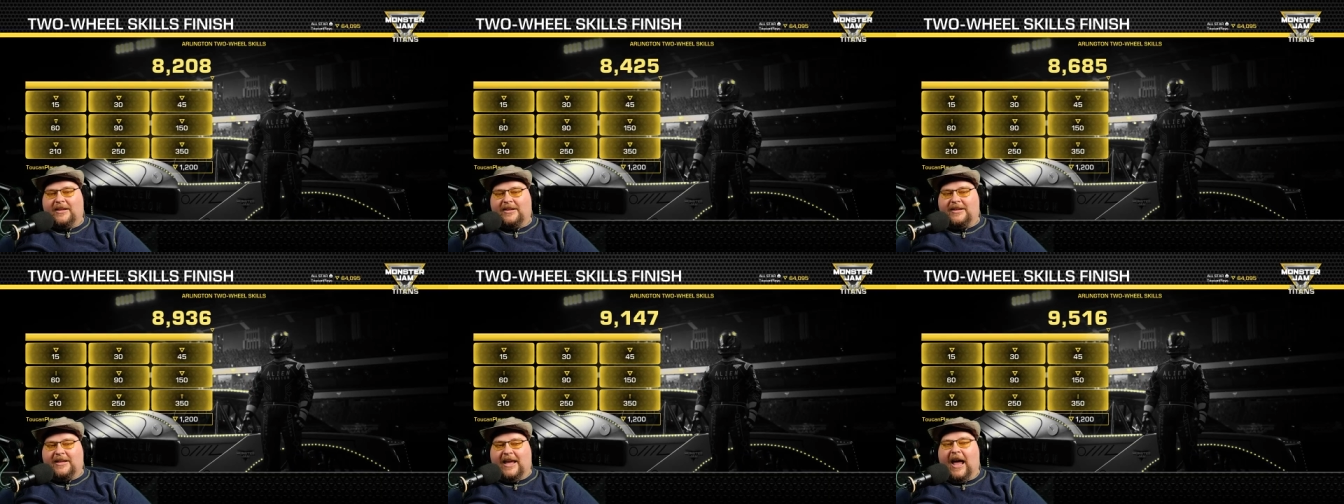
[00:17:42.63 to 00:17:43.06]

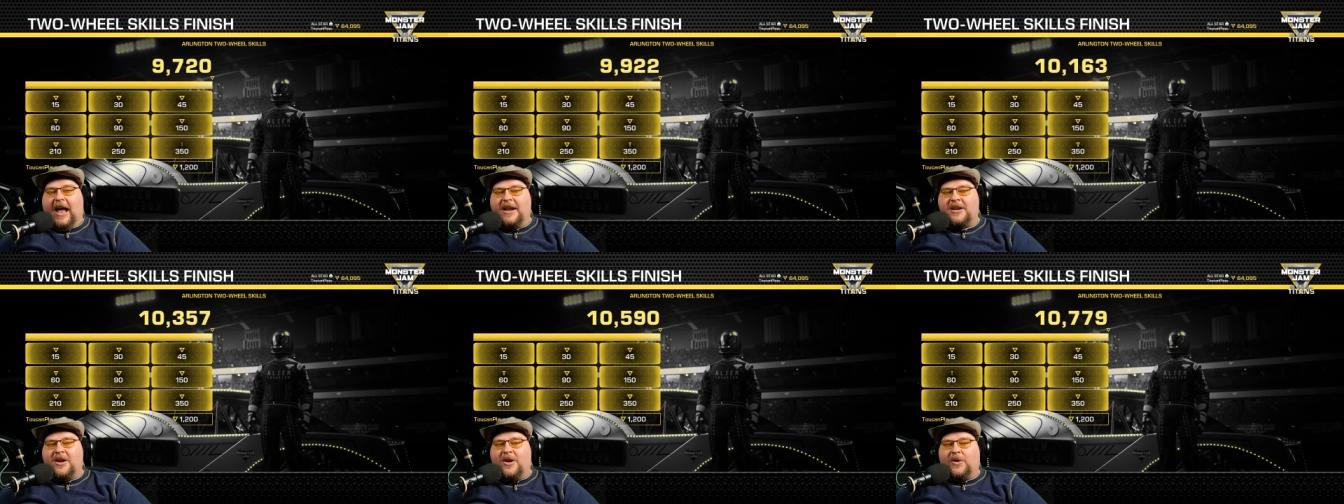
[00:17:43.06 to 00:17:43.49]

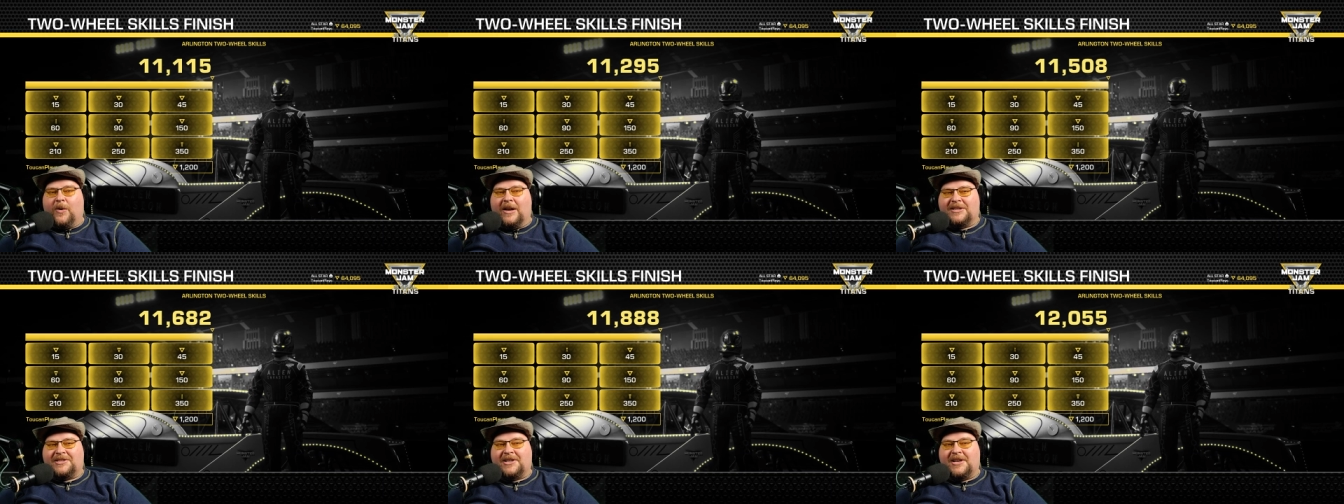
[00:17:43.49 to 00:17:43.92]
Yeah, no
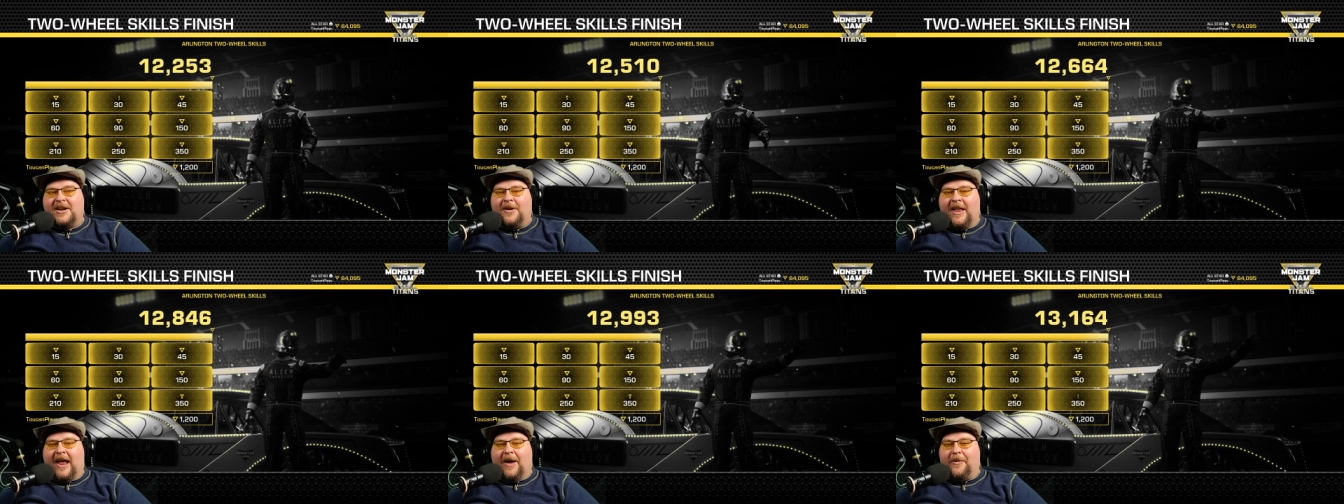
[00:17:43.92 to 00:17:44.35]
question
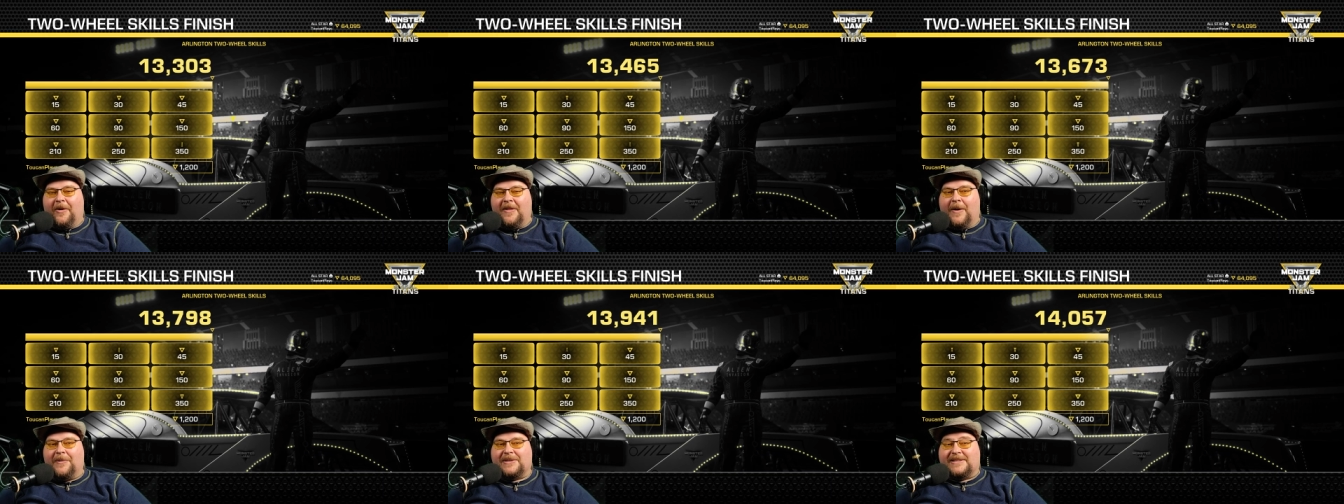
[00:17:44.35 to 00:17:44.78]
on that
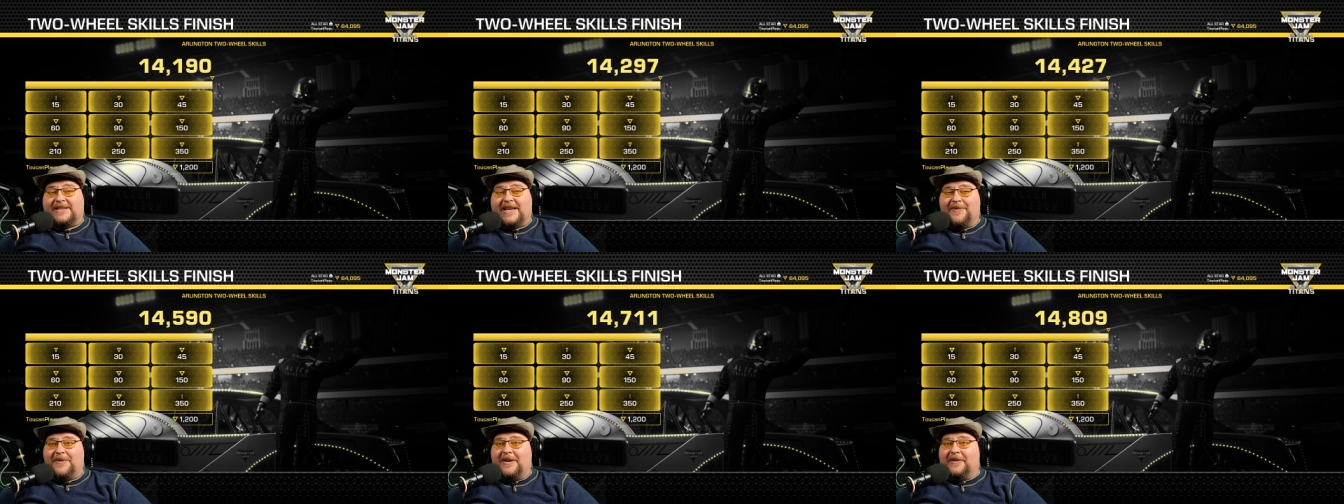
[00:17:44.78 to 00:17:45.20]
one. That was
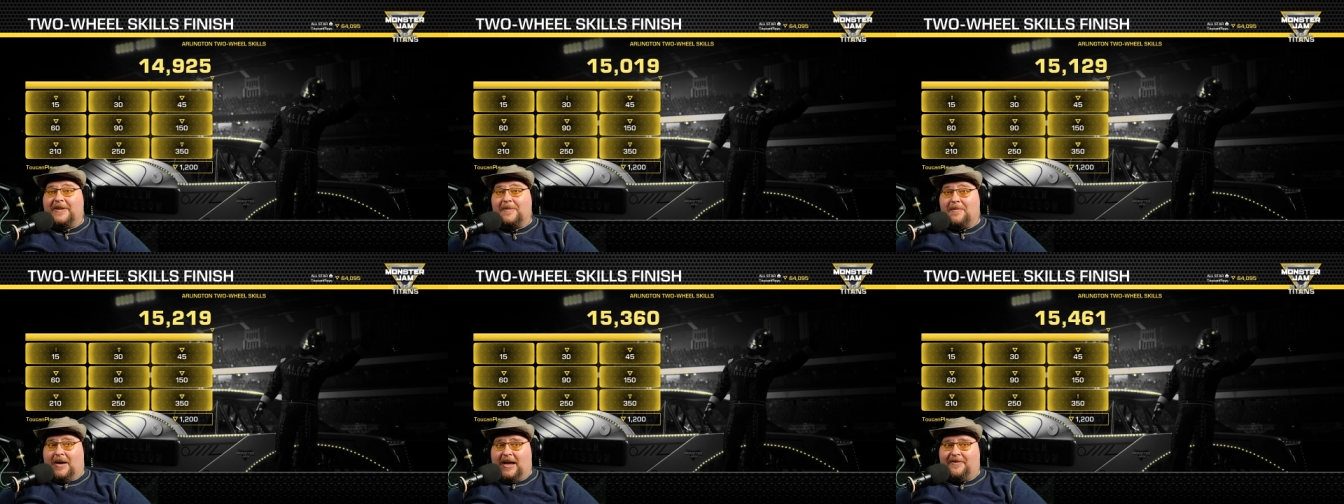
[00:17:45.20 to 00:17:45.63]

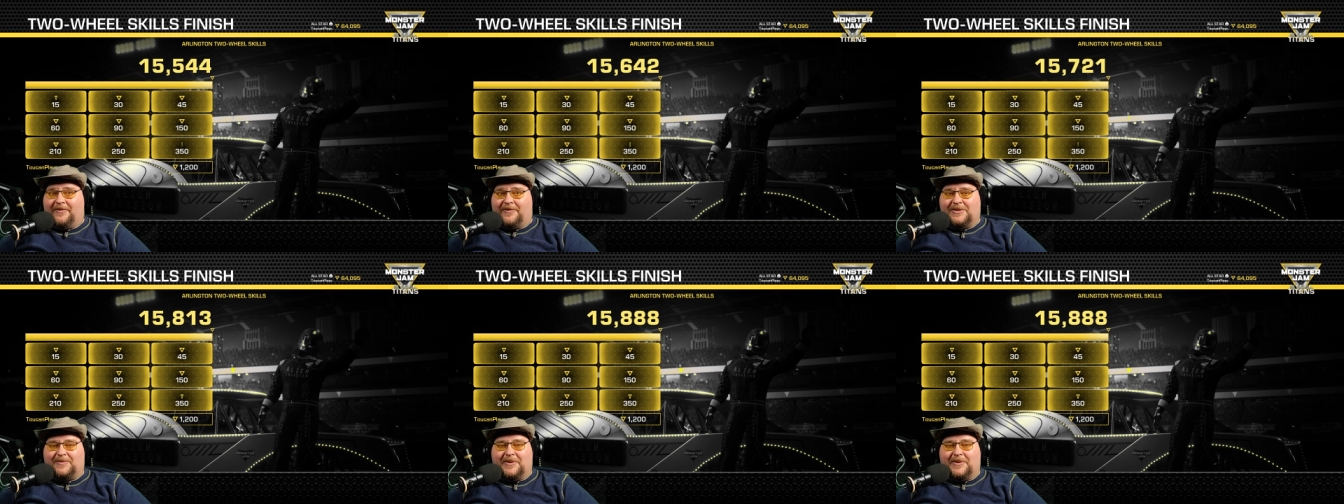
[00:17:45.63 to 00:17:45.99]
definitely my first